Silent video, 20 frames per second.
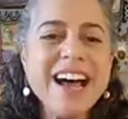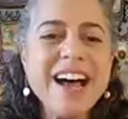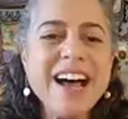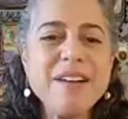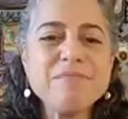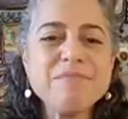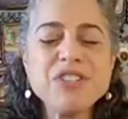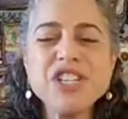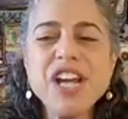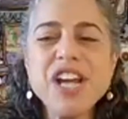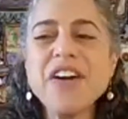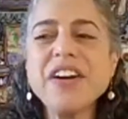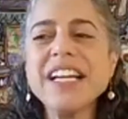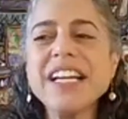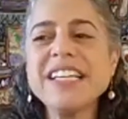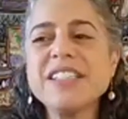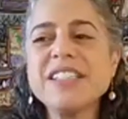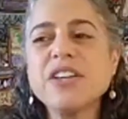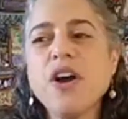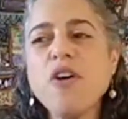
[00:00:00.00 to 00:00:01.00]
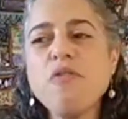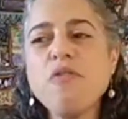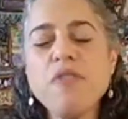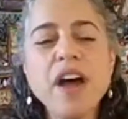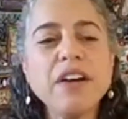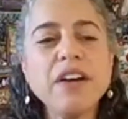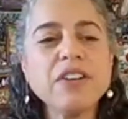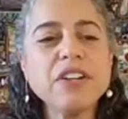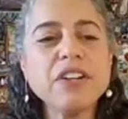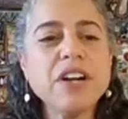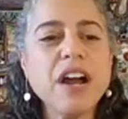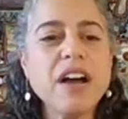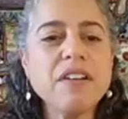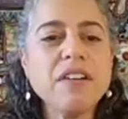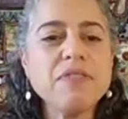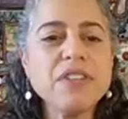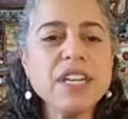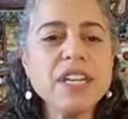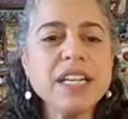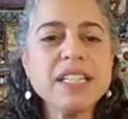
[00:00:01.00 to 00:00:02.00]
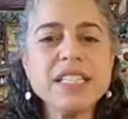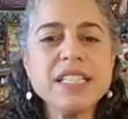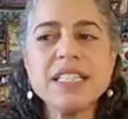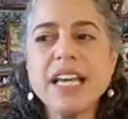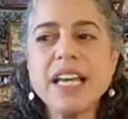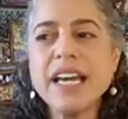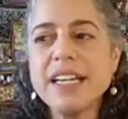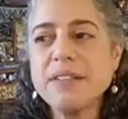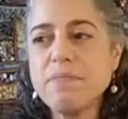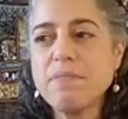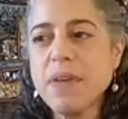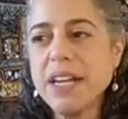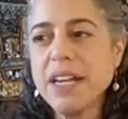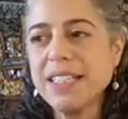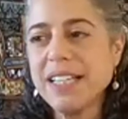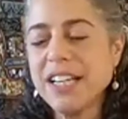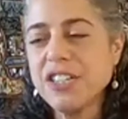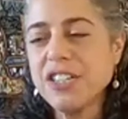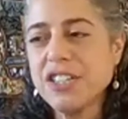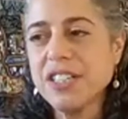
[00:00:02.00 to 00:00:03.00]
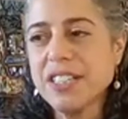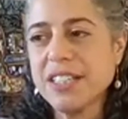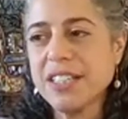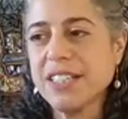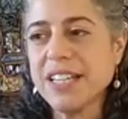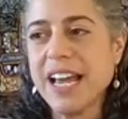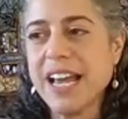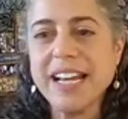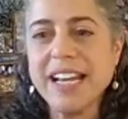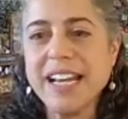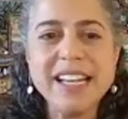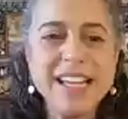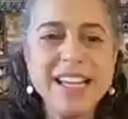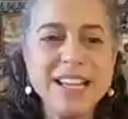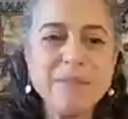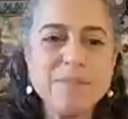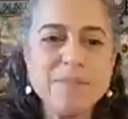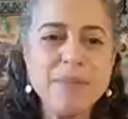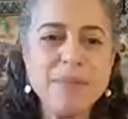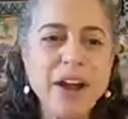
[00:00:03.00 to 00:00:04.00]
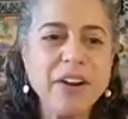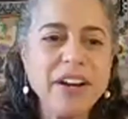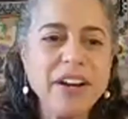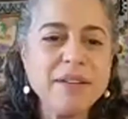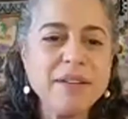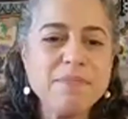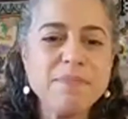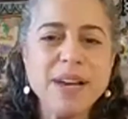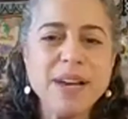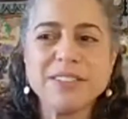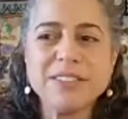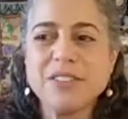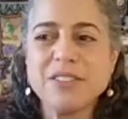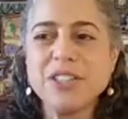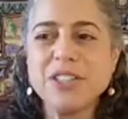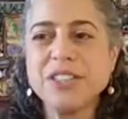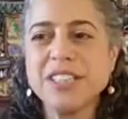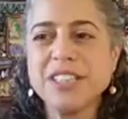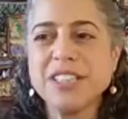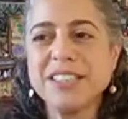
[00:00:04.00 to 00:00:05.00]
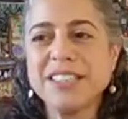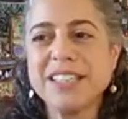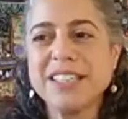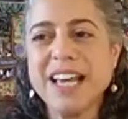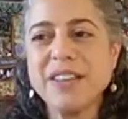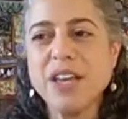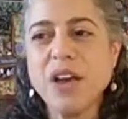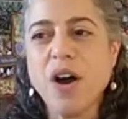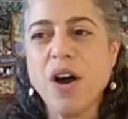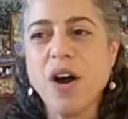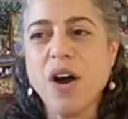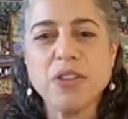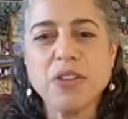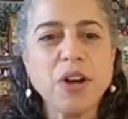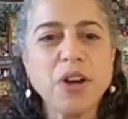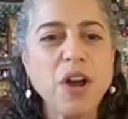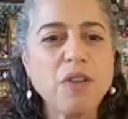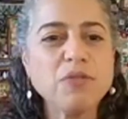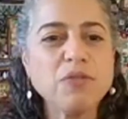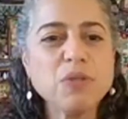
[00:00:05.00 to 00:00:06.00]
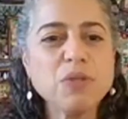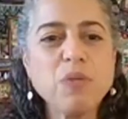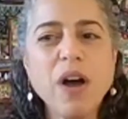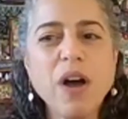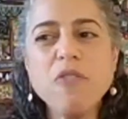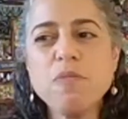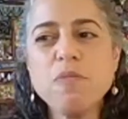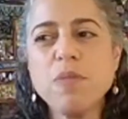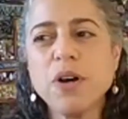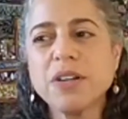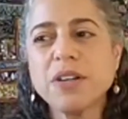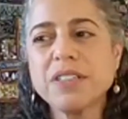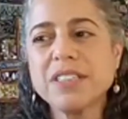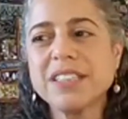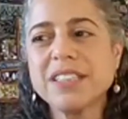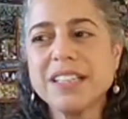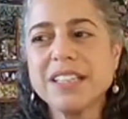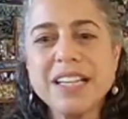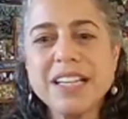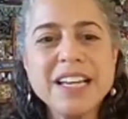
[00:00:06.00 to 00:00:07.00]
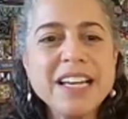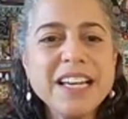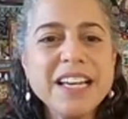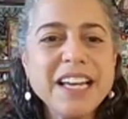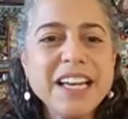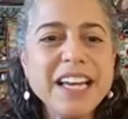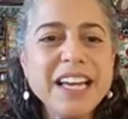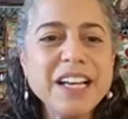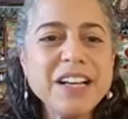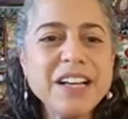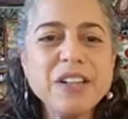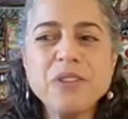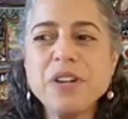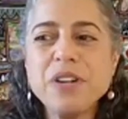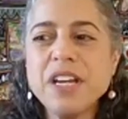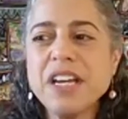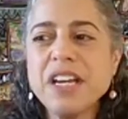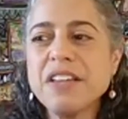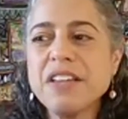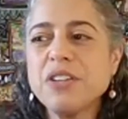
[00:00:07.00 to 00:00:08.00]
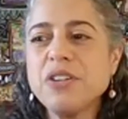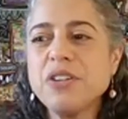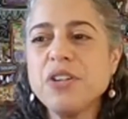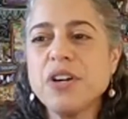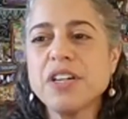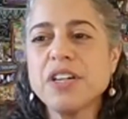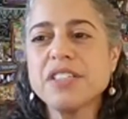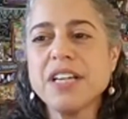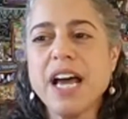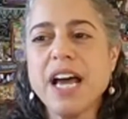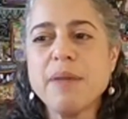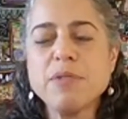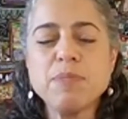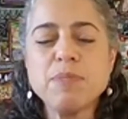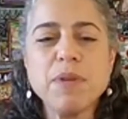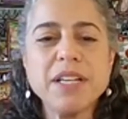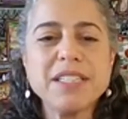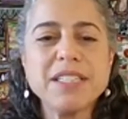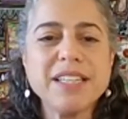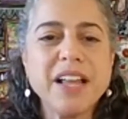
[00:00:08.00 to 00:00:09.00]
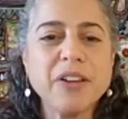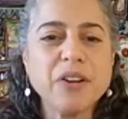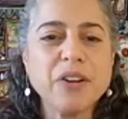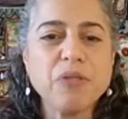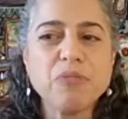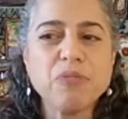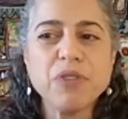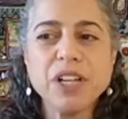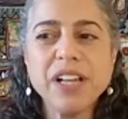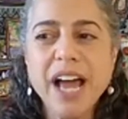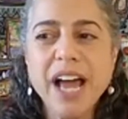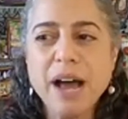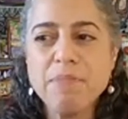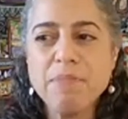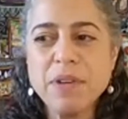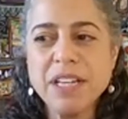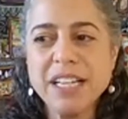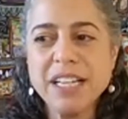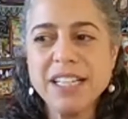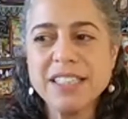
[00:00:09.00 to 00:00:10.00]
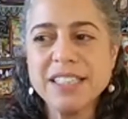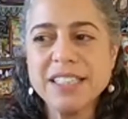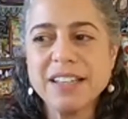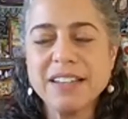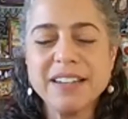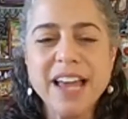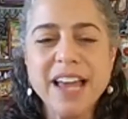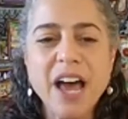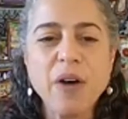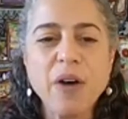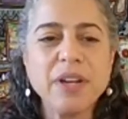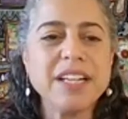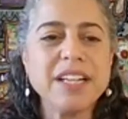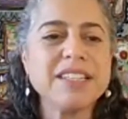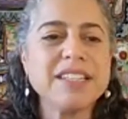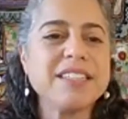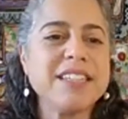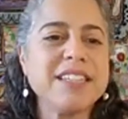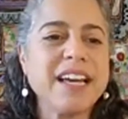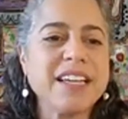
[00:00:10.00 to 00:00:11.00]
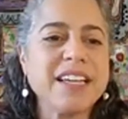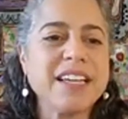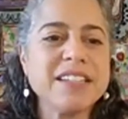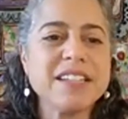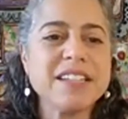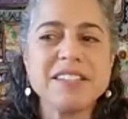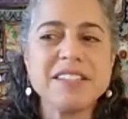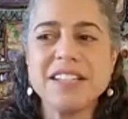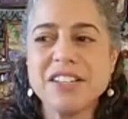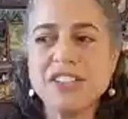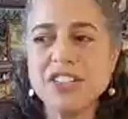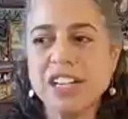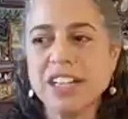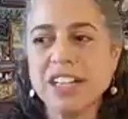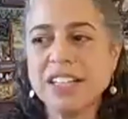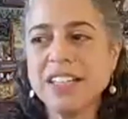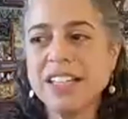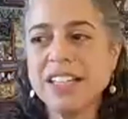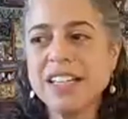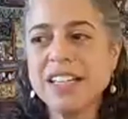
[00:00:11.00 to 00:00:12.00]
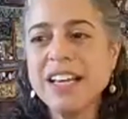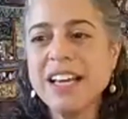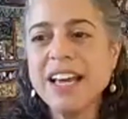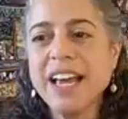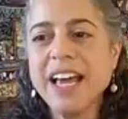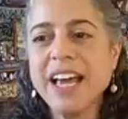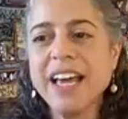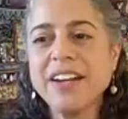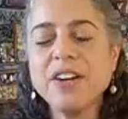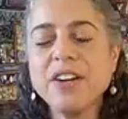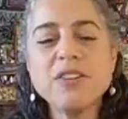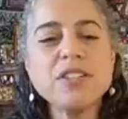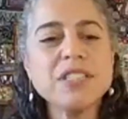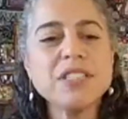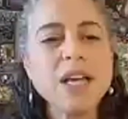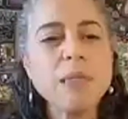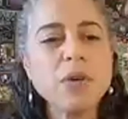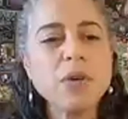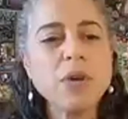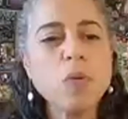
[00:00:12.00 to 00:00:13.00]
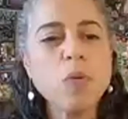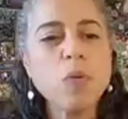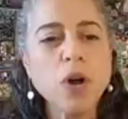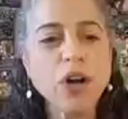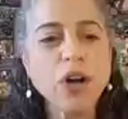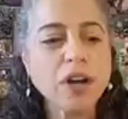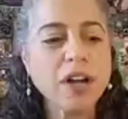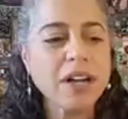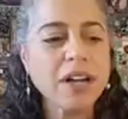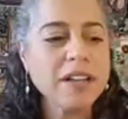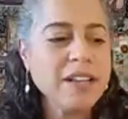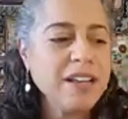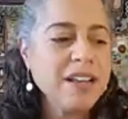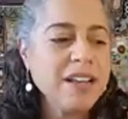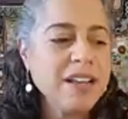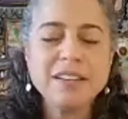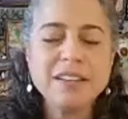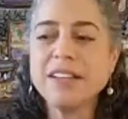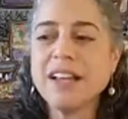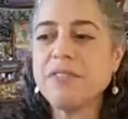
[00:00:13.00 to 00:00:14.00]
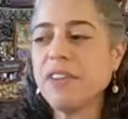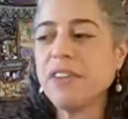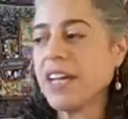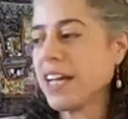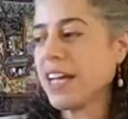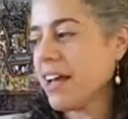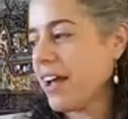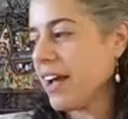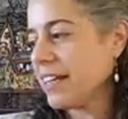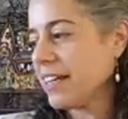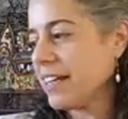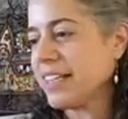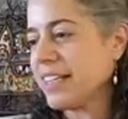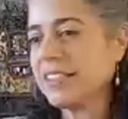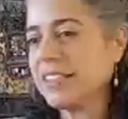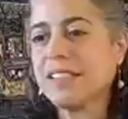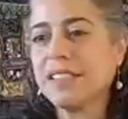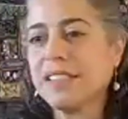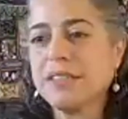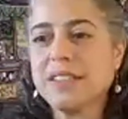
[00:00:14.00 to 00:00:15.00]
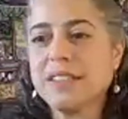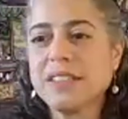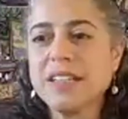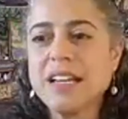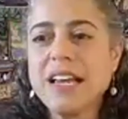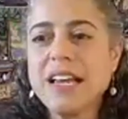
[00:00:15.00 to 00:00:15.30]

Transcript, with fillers: Um, Sharon is co-founder of the Insight Meditation Society in Barre, Massachusetts, and the author of 12 books, including the New York Times bestseller, Real Happiness, now in its second edition, and her seminal work, Loving Kindness.